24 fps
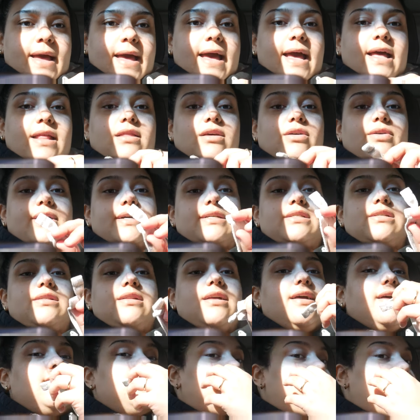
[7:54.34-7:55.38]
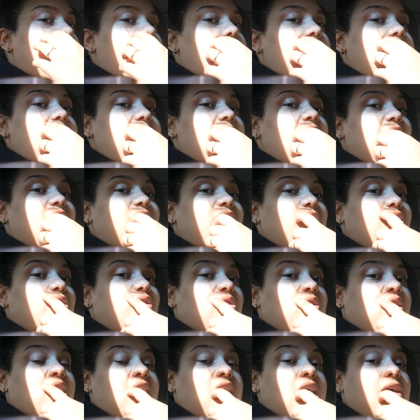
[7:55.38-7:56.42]
And the crazy thing is I never
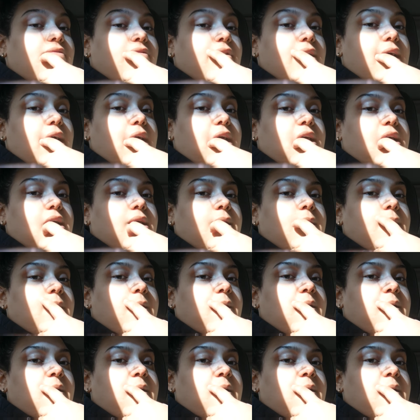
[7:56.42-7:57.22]
crave like